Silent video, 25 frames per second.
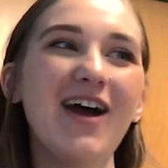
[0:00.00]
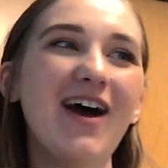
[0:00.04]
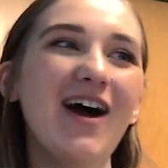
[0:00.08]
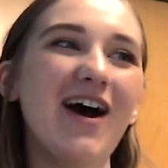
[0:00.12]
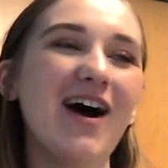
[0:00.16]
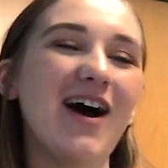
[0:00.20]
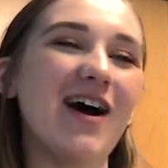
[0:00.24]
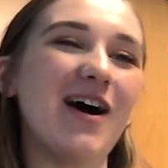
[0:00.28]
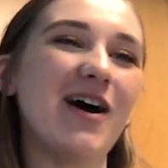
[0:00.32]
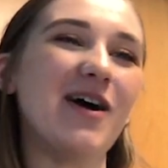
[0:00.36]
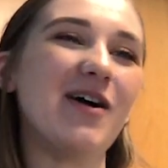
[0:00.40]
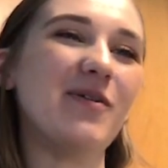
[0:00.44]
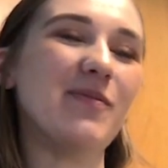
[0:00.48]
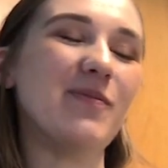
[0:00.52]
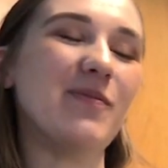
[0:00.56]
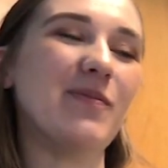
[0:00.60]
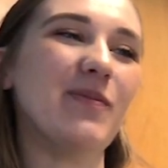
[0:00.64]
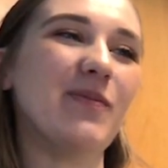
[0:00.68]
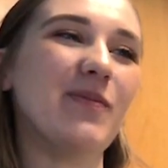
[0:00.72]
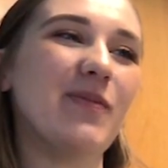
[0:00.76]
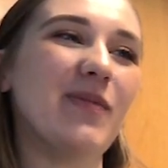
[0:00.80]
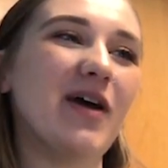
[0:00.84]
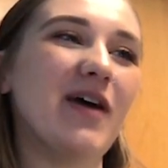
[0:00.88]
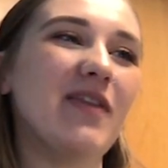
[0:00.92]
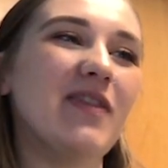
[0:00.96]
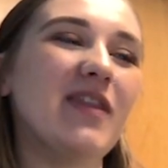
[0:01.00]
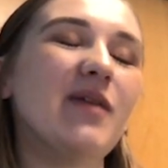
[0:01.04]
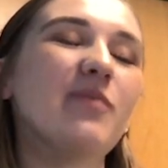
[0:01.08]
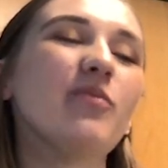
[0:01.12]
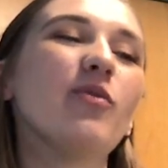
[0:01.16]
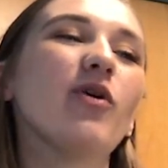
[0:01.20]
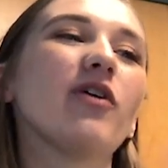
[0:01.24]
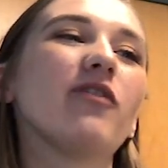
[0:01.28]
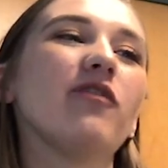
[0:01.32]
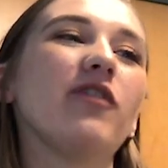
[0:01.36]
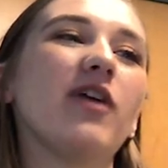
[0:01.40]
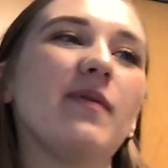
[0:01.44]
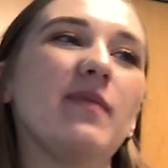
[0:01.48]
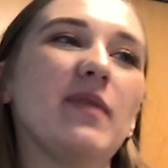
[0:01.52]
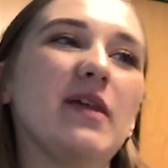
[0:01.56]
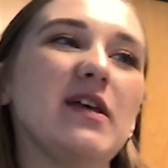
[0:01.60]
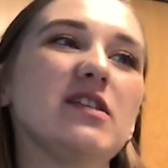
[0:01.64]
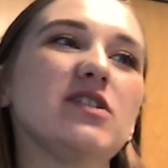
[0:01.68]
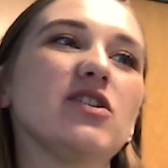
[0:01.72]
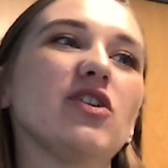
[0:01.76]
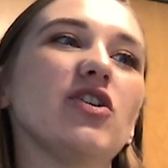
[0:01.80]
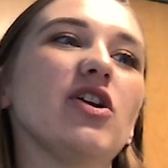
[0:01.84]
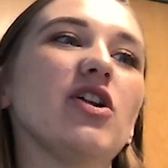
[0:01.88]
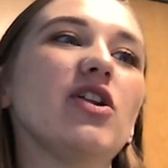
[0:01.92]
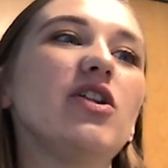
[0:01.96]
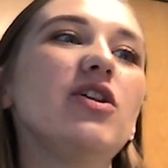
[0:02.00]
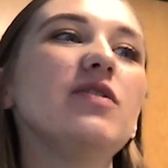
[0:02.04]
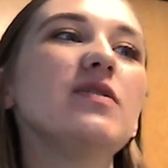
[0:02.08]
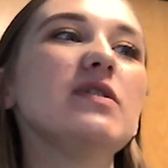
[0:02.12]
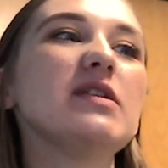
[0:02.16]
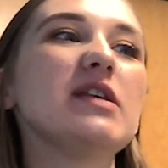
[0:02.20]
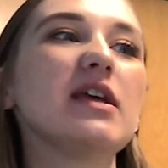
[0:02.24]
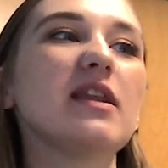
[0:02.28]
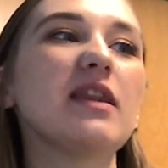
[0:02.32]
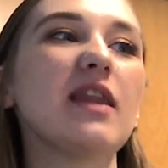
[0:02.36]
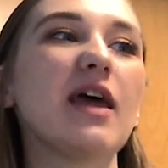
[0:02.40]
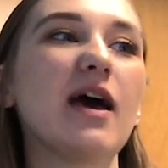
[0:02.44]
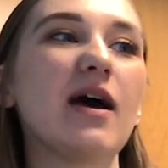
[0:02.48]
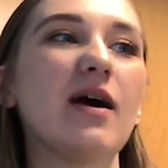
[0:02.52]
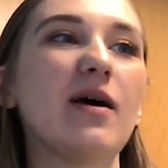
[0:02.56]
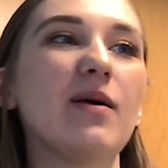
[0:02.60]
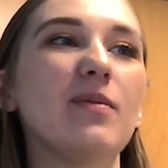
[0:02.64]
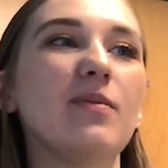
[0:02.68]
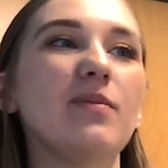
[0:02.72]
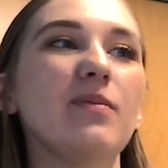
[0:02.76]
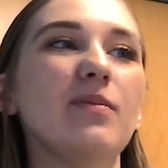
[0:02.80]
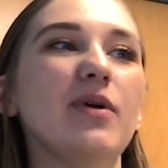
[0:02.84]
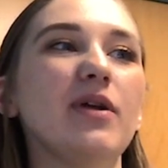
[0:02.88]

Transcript: And then more families started using them.